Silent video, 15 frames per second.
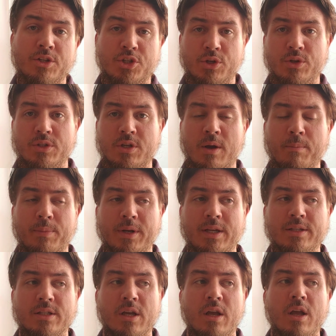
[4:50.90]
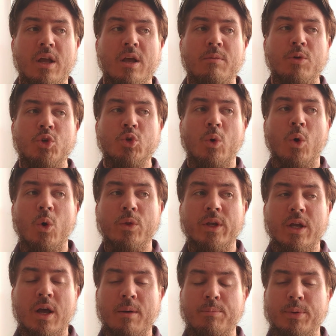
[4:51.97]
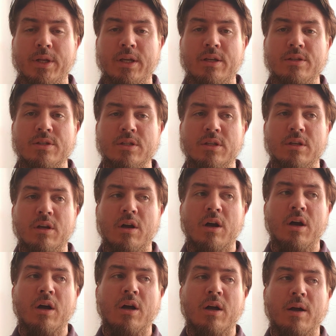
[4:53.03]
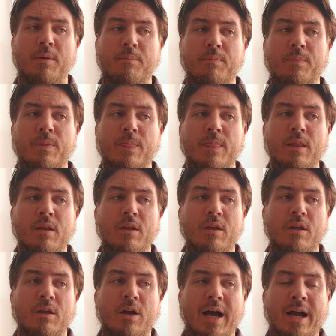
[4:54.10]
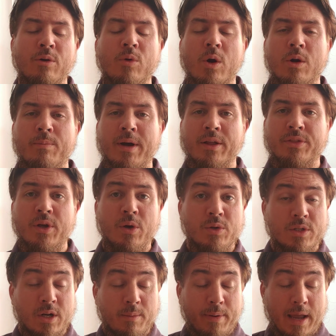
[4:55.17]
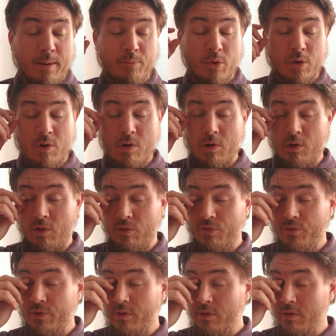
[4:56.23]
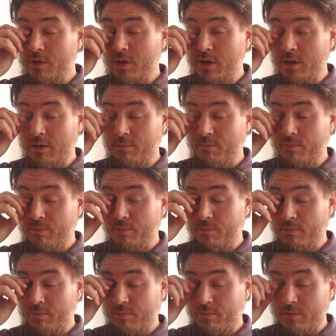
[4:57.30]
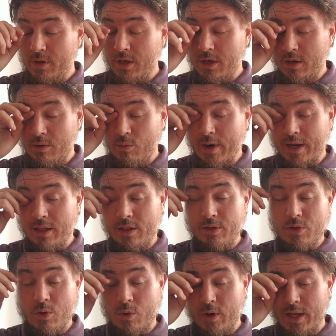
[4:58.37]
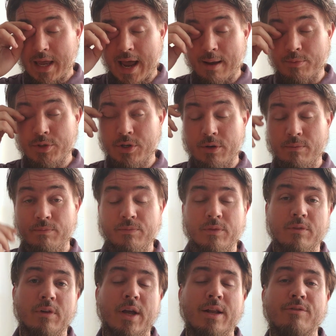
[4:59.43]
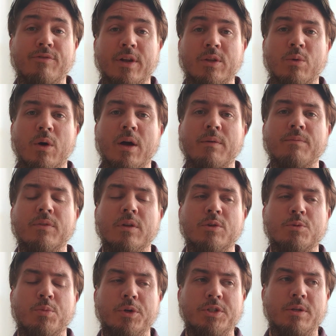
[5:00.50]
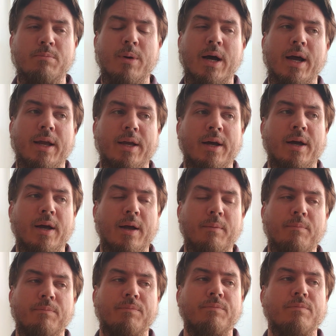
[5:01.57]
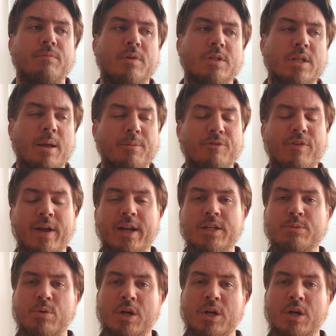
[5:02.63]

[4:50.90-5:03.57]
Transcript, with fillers: insurance companies. Mutual holding companies, um, I wrote about those in a paper called um, uh, Regulatory Capture and Fatwa. It's printed by um, Islamic Finance